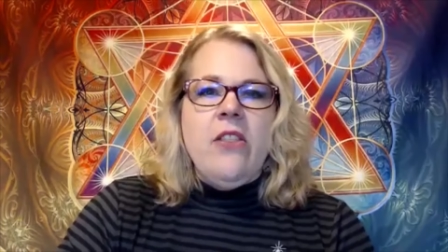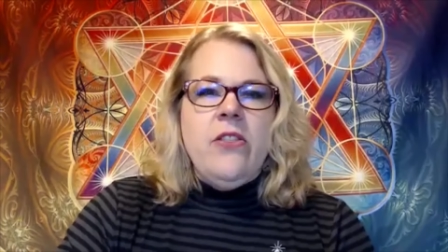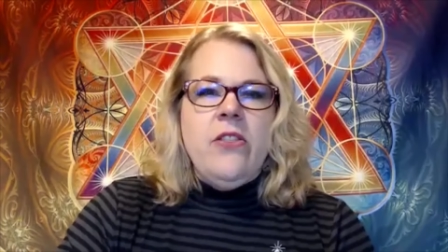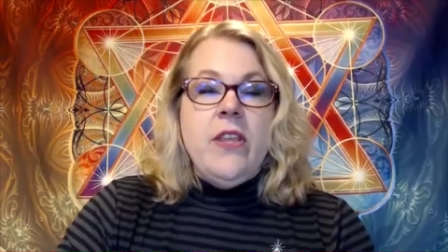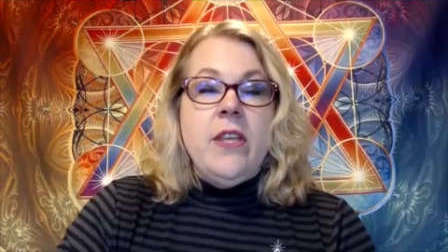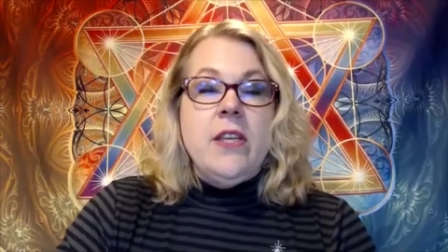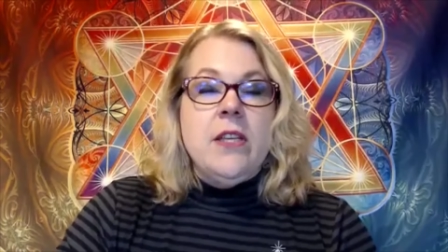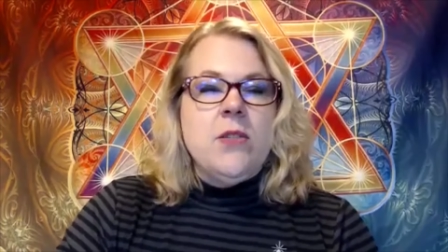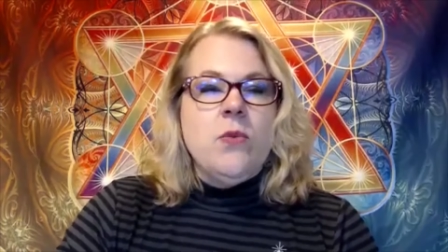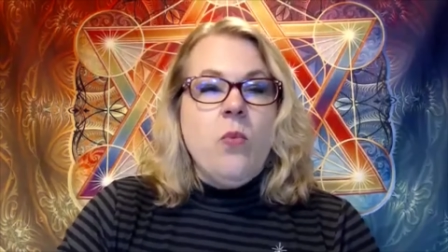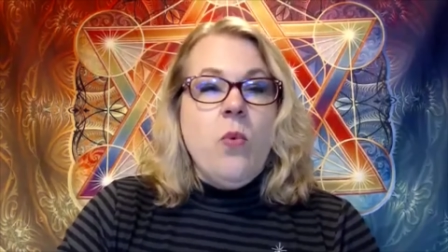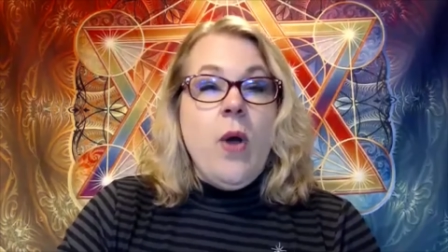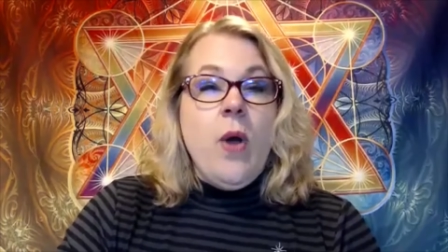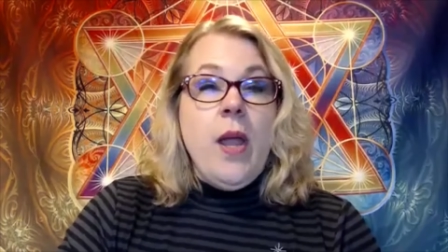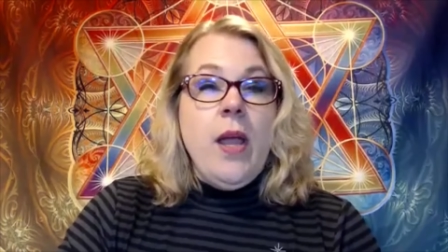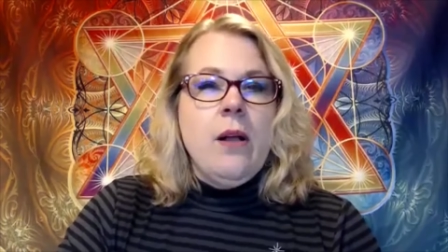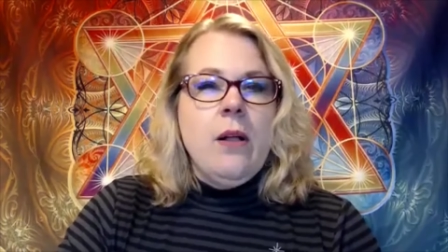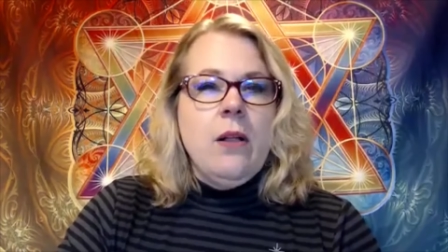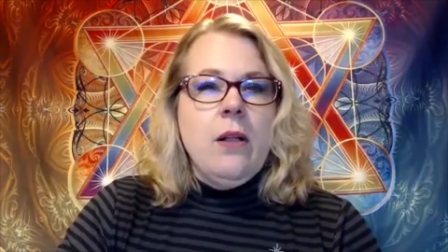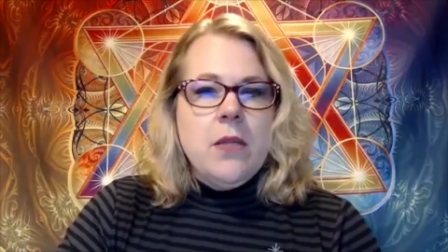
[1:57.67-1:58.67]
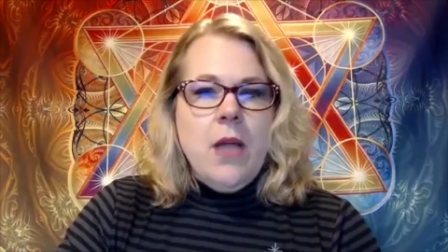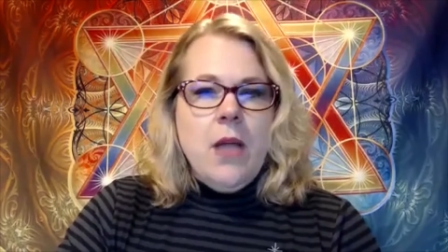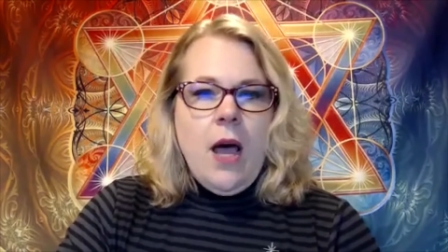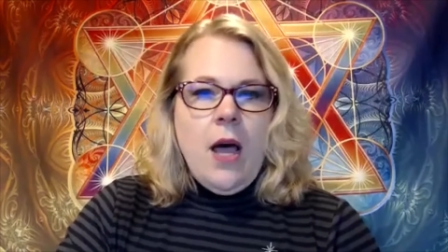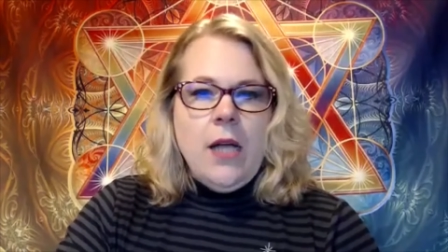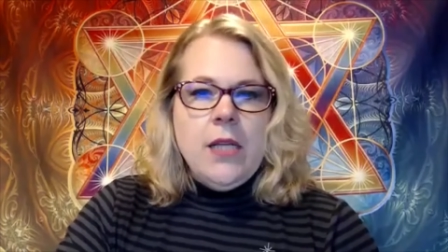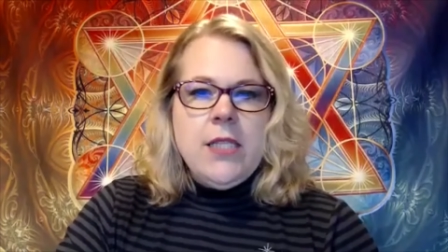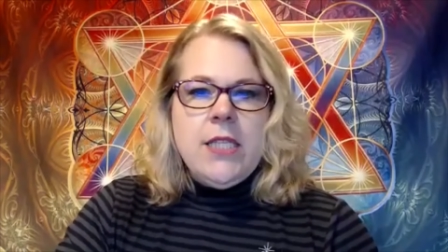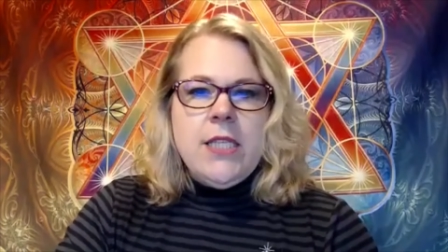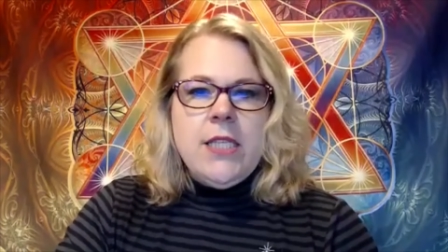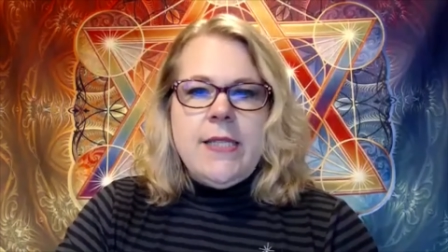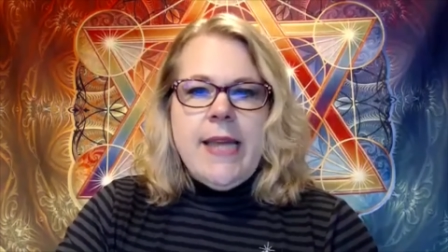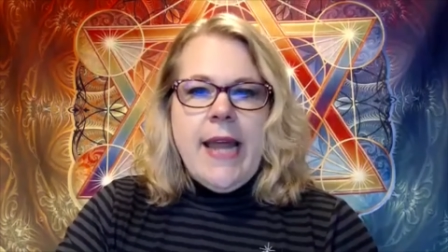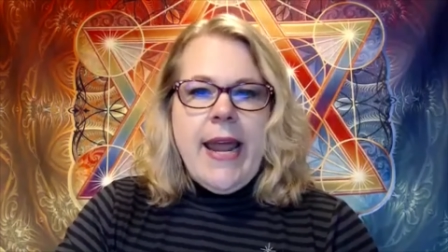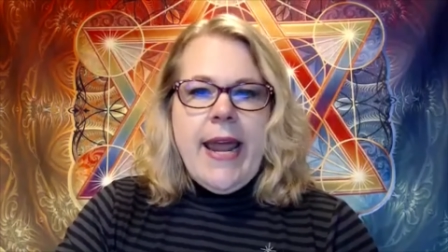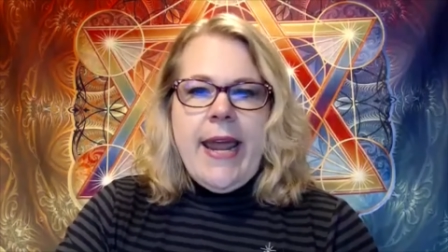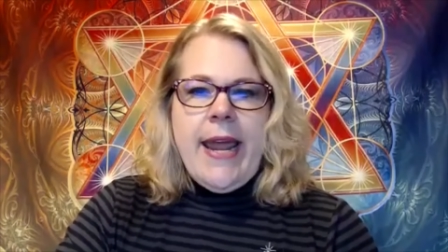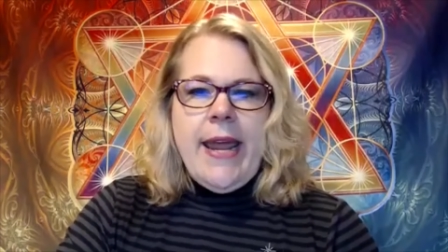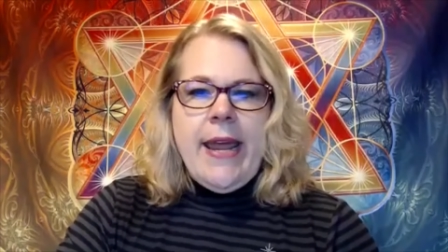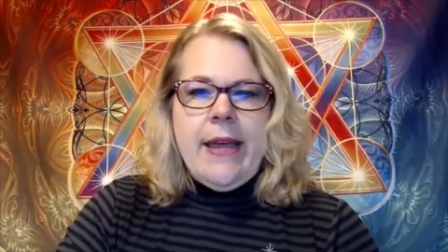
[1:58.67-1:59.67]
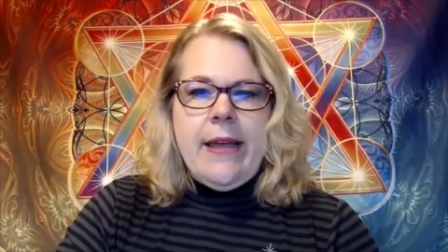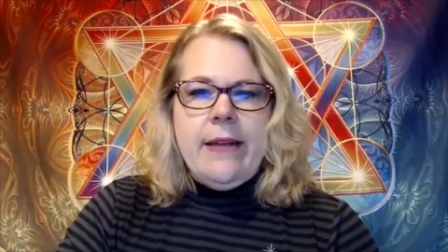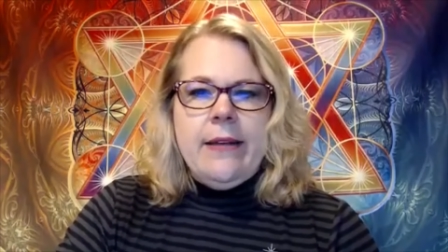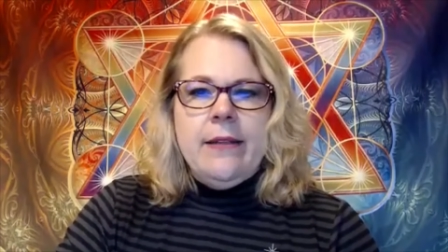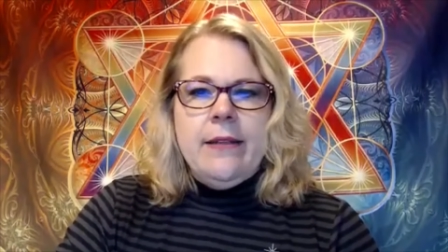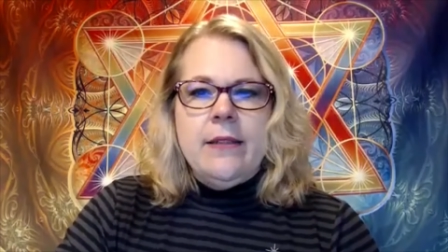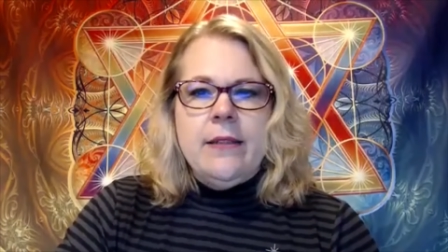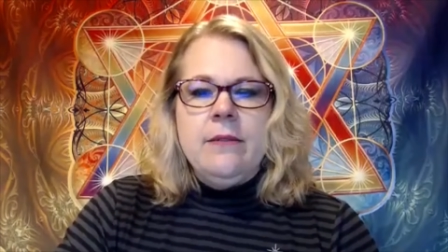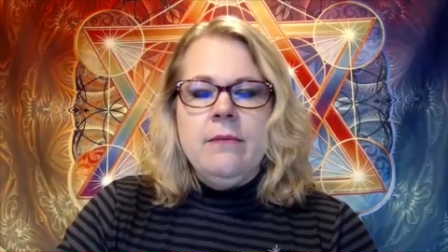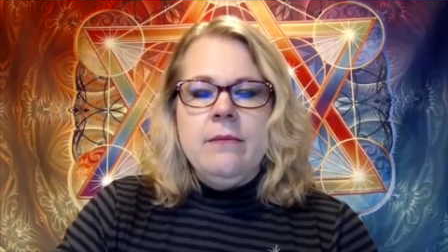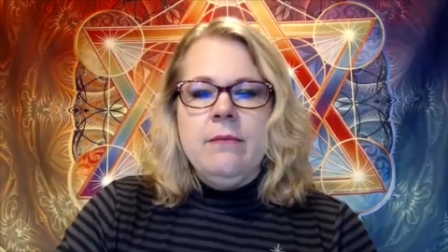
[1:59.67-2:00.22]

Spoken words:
This will not stand.